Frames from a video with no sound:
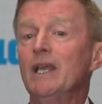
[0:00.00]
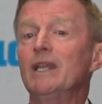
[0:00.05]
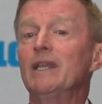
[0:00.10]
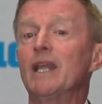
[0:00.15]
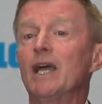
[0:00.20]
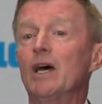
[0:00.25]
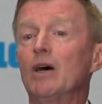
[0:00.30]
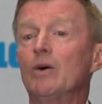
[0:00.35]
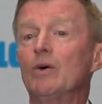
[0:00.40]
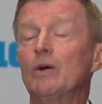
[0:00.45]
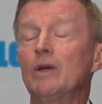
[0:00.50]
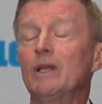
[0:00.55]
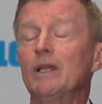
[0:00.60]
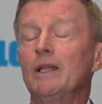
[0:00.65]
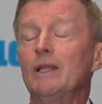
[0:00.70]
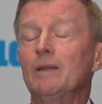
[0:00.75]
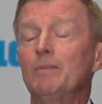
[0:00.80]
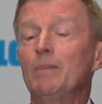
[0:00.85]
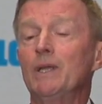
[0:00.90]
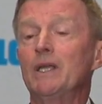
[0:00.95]

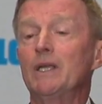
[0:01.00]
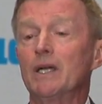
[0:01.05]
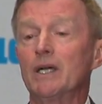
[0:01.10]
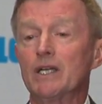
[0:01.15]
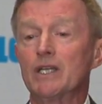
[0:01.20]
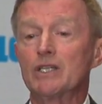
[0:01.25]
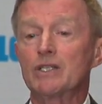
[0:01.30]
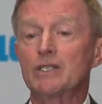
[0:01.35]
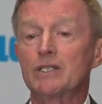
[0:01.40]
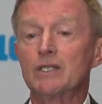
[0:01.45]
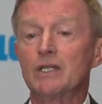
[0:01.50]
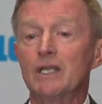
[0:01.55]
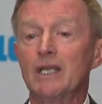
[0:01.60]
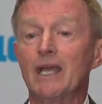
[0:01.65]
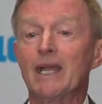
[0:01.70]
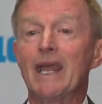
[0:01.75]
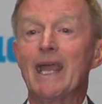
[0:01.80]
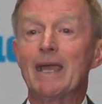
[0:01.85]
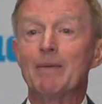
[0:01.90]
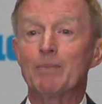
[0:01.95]
Now, because
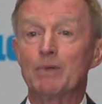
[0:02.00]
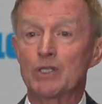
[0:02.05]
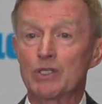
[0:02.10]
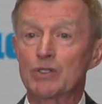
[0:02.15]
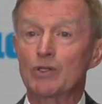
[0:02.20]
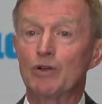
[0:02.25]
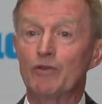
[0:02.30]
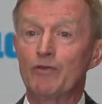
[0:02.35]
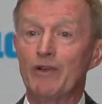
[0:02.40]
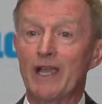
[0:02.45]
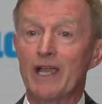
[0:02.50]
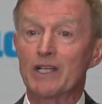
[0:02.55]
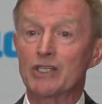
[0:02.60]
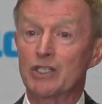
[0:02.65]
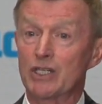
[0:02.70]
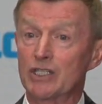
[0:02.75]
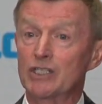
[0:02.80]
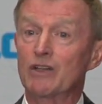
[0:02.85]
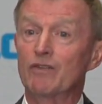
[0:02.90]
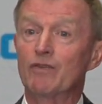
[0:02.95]
it happens so fast,
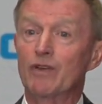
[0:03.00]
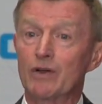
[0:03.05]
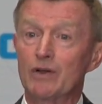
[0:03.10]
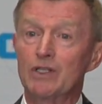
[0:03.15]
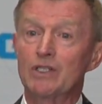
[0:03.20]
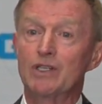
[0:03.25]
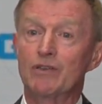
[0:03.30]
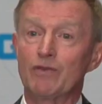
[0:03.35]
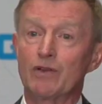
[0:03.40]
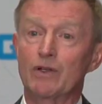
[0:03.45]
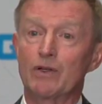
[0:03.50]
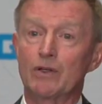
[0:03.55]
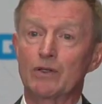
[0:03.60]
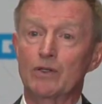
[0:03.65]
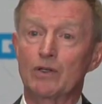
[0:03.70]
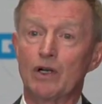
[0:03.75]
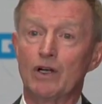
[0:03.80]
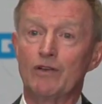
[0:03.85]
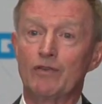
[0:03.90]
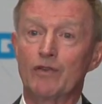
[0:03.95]
it's a very difficult
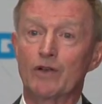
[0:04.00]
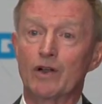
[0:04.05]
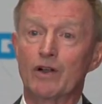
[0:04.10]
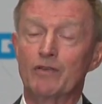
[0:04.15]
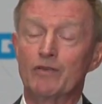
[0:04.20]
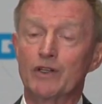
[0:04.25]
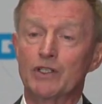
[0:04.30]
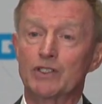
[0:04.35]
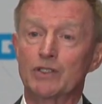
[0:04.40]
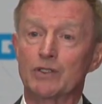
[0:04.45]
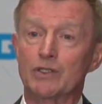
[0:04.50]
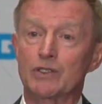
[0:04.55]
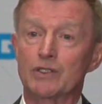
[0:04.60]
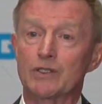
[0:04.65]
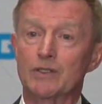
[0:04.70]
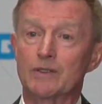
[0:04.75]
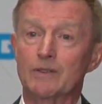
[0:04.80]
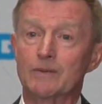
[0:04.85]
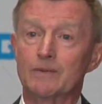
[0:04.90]
call for our officials.